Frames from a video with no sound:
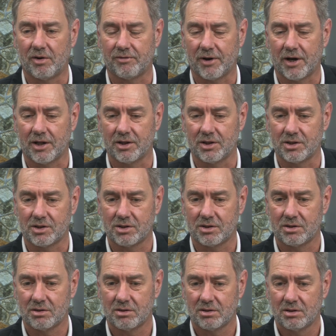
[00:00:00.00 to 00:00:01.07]

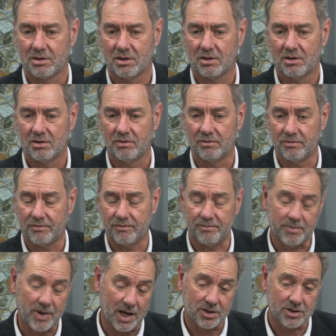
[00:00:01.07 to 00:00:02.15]
father's
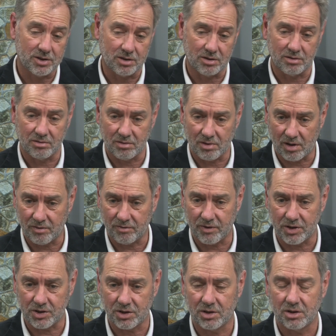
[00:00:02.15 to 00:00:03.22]
passion and
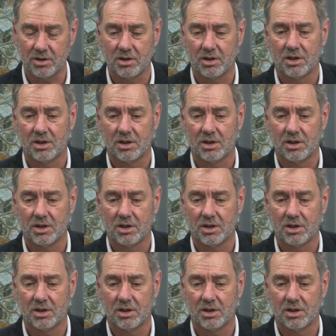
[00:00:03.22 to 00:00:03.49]
vision.